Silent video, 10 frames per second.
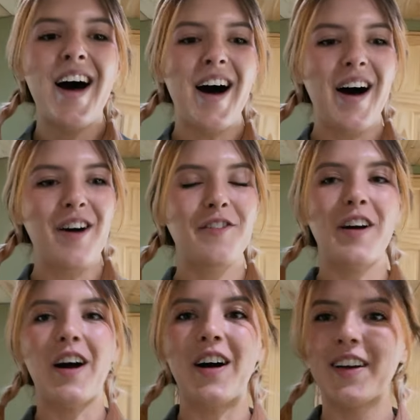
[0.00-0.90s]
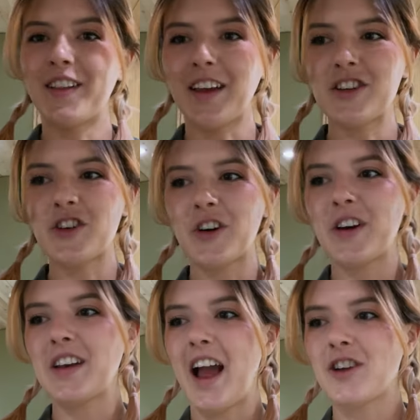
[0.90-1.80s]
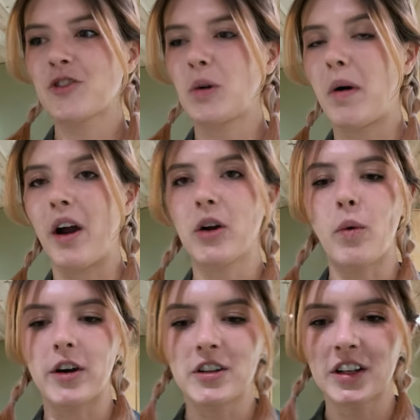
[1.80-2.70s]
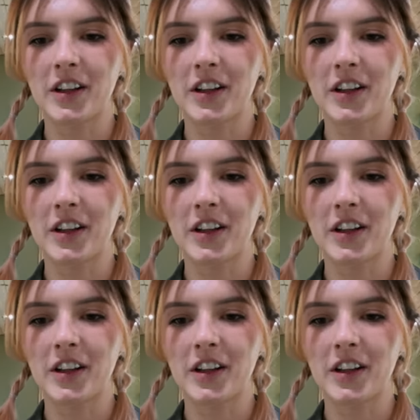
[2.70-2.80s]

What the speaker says: of Glacier National Park, Waterton